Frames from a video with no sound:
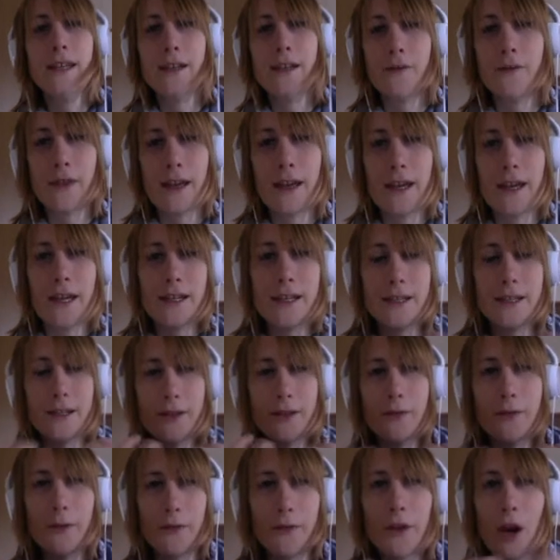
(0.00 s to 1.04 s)
of it is to
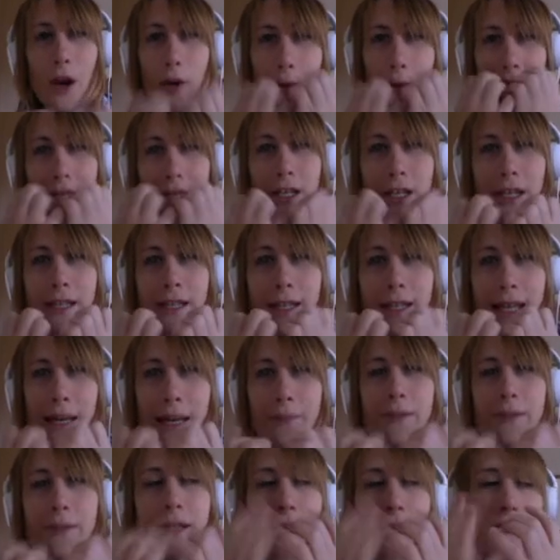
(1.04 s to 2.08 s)
do with Koichi's
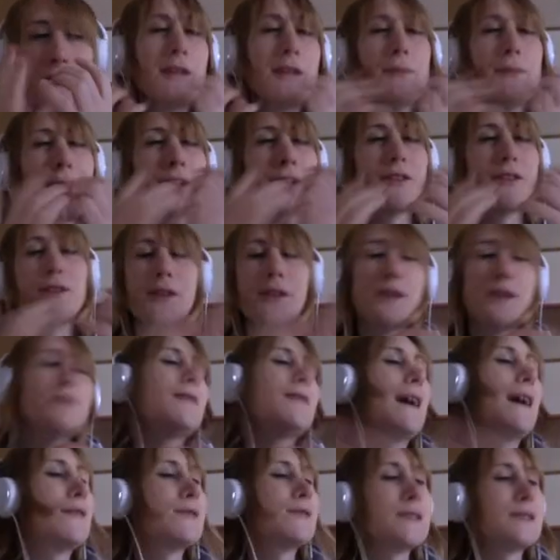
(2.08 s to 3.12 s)
lips. So you can imagine that you're
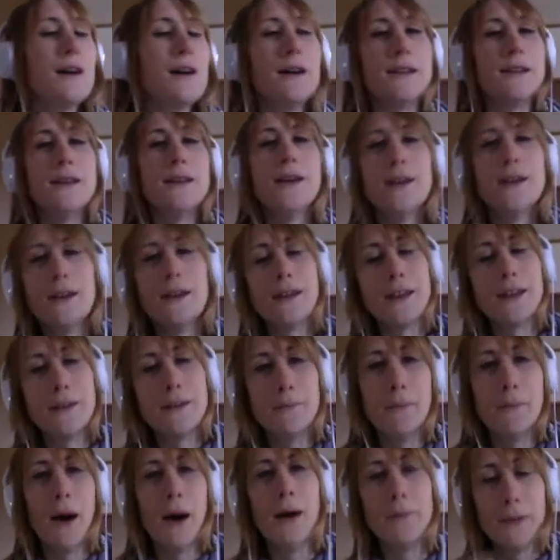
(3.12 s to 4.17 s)
outside
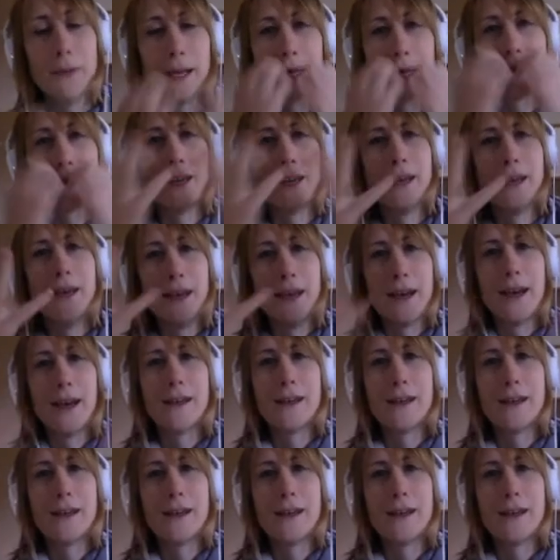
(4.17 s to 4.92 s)
in public, and